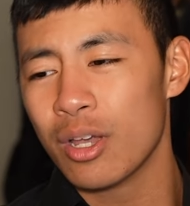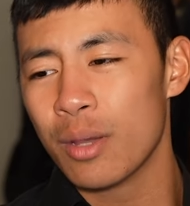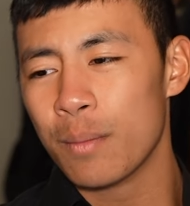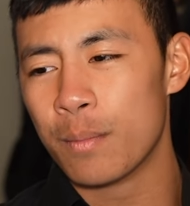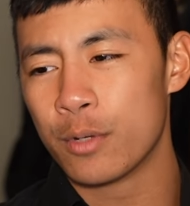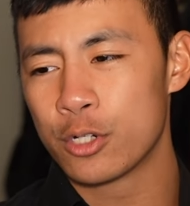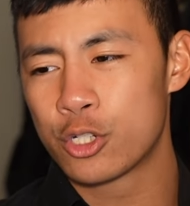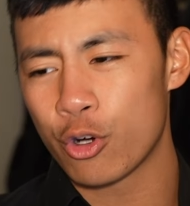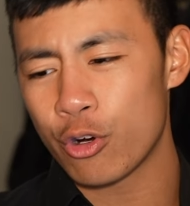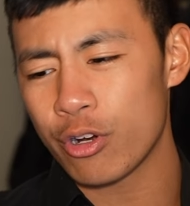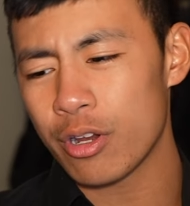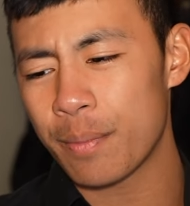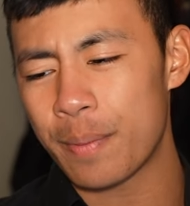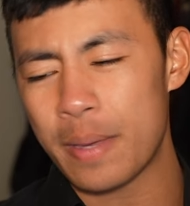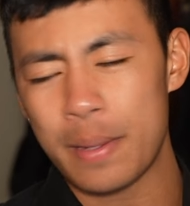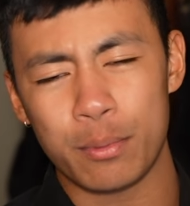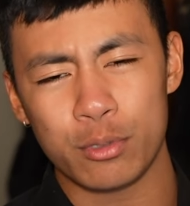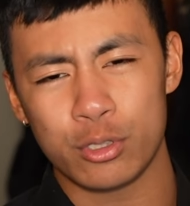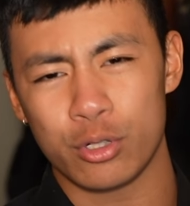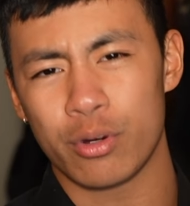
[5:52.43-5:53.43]
Majority of
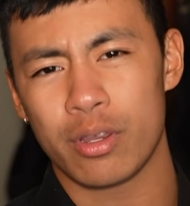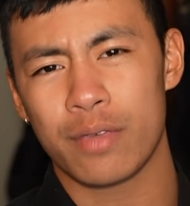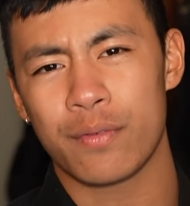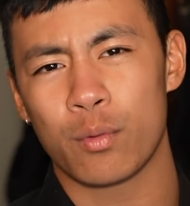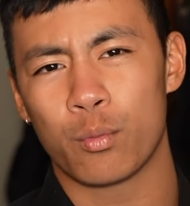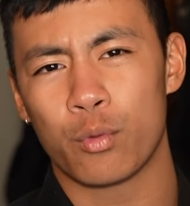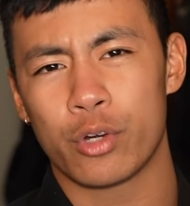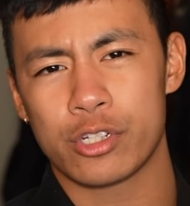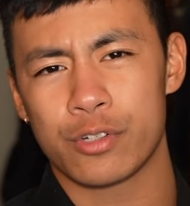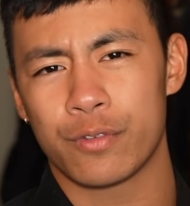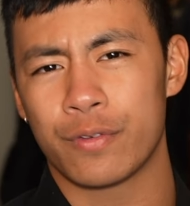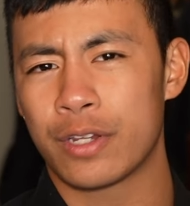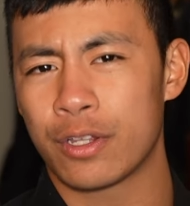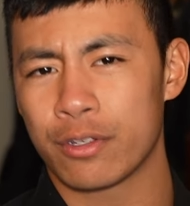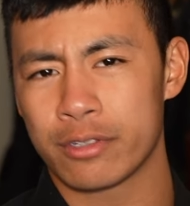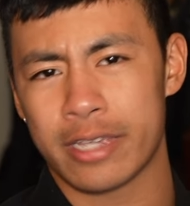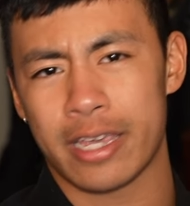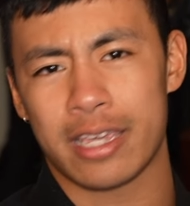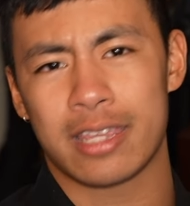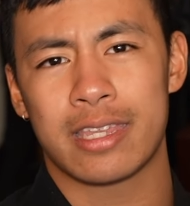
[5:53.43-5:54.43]
people don't even watch
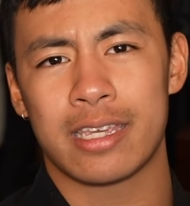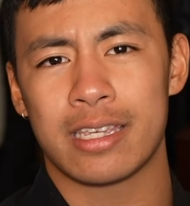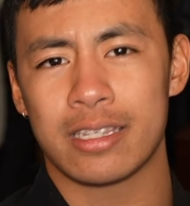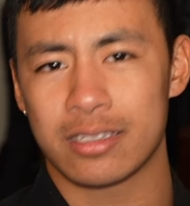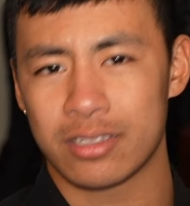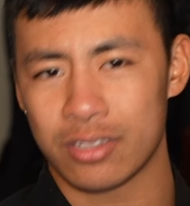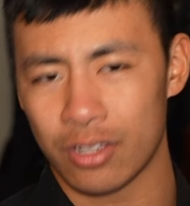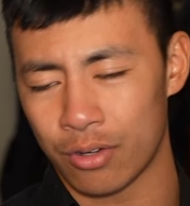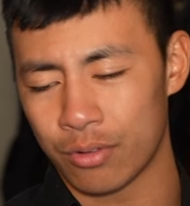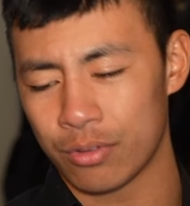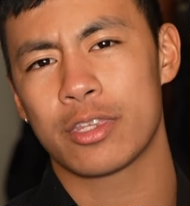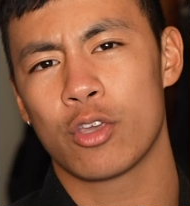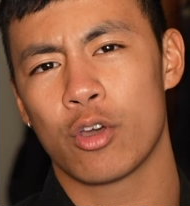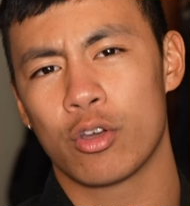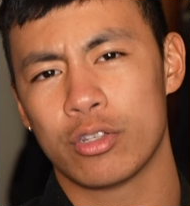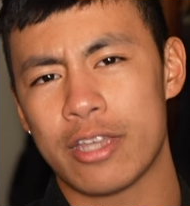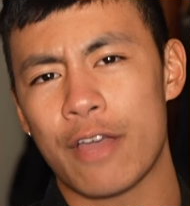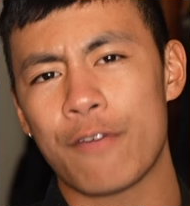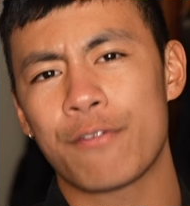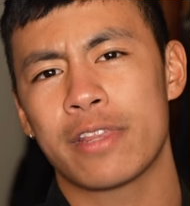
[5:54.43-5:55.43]
videos like these. So
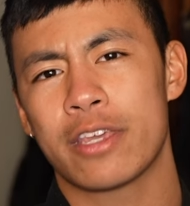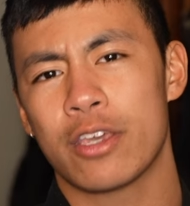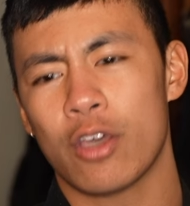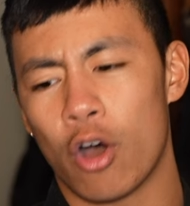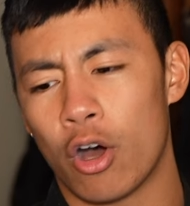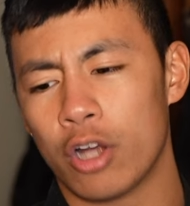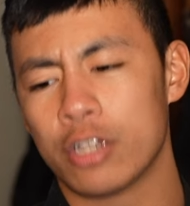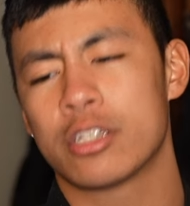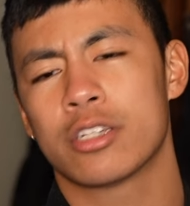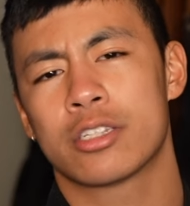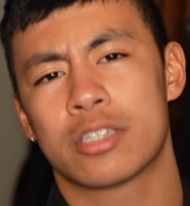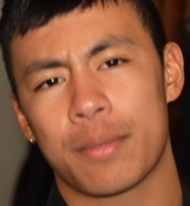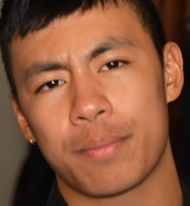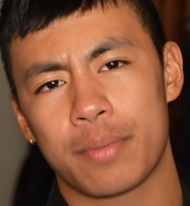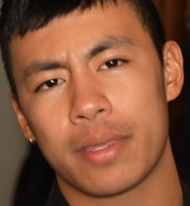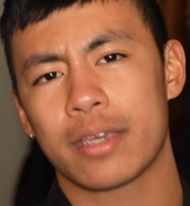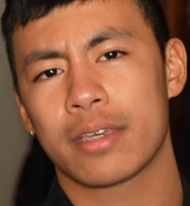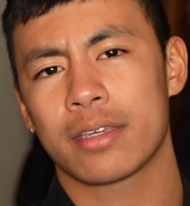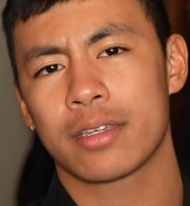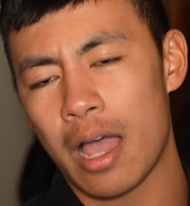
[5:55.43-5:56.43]
you're definitely onto
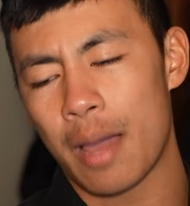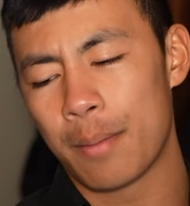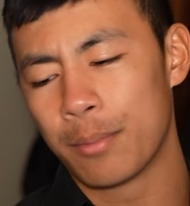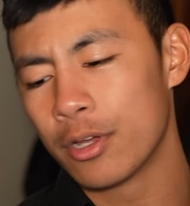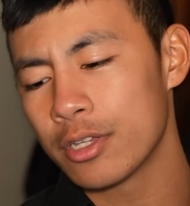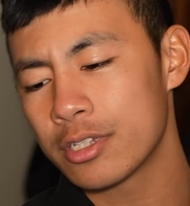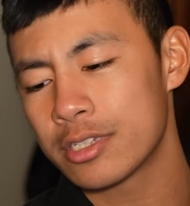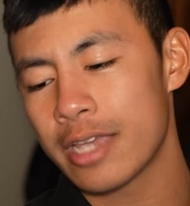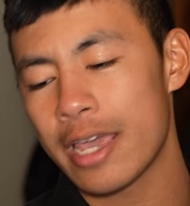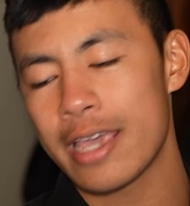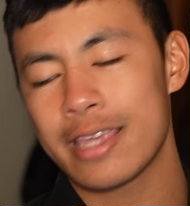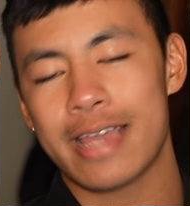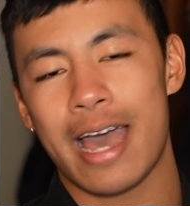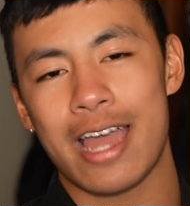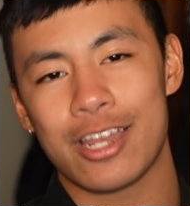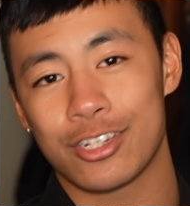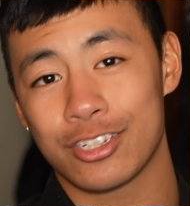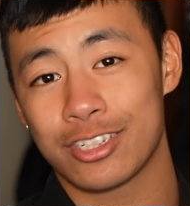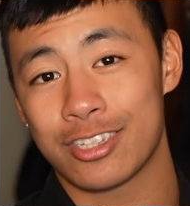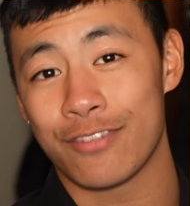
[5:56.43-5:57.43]
something. I'm not saying
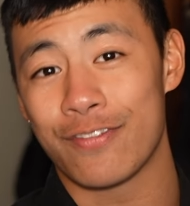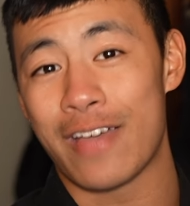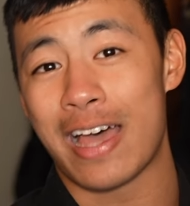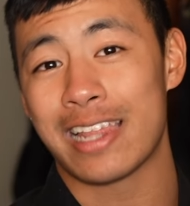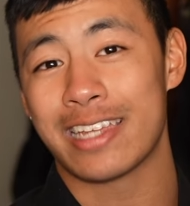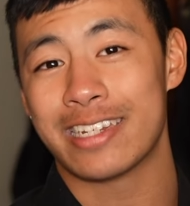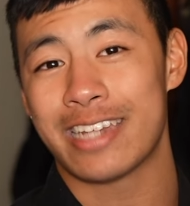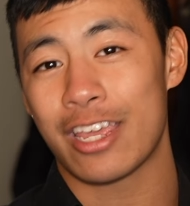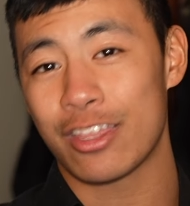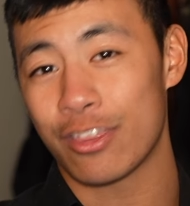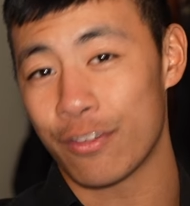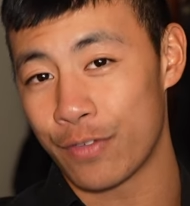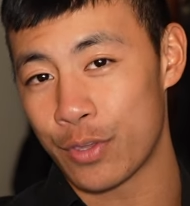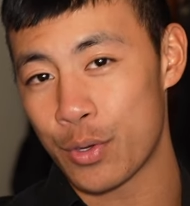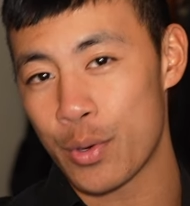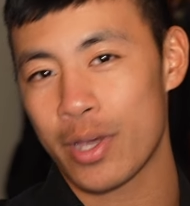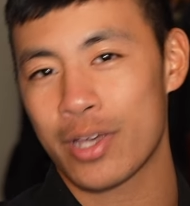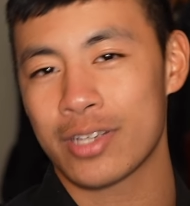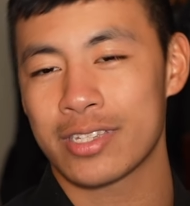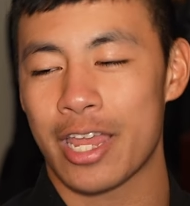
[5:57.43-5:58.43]
that just to validate the
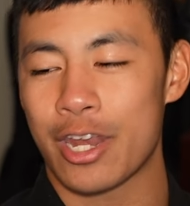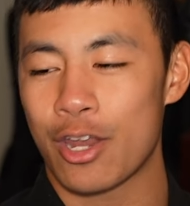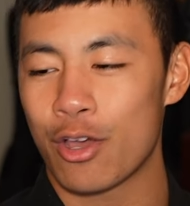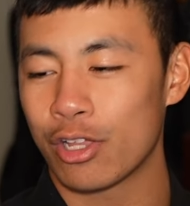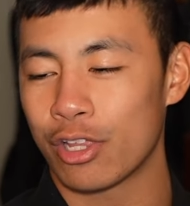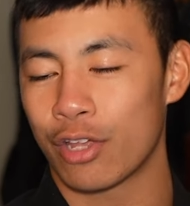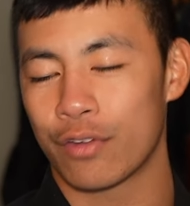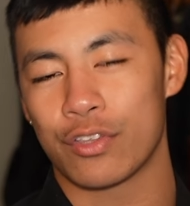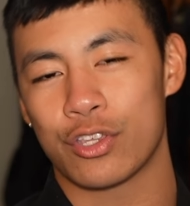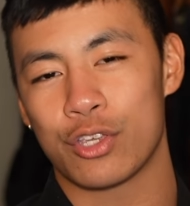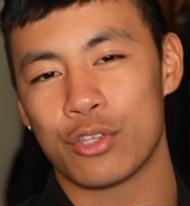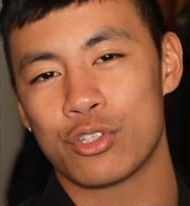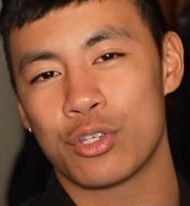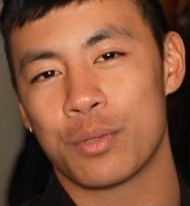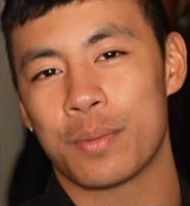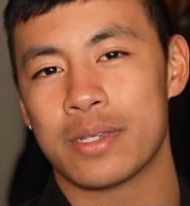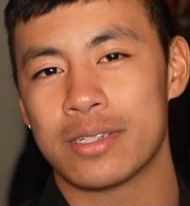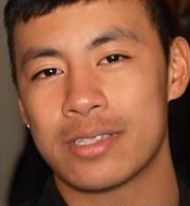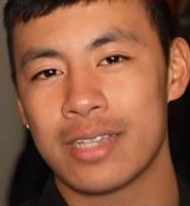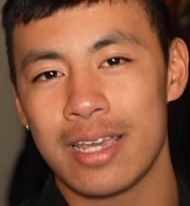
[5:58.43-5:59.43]
viewer, because I know a lot of
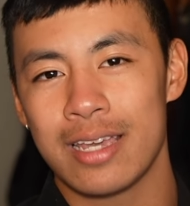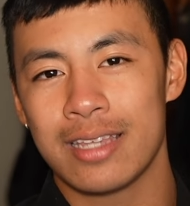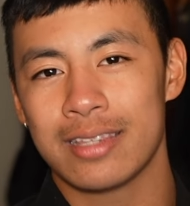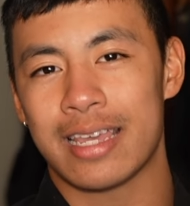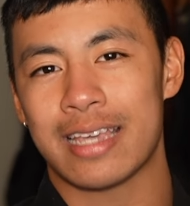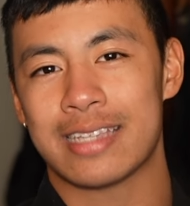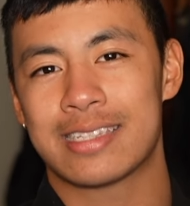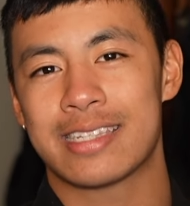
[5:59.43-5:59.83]
YouTubers, they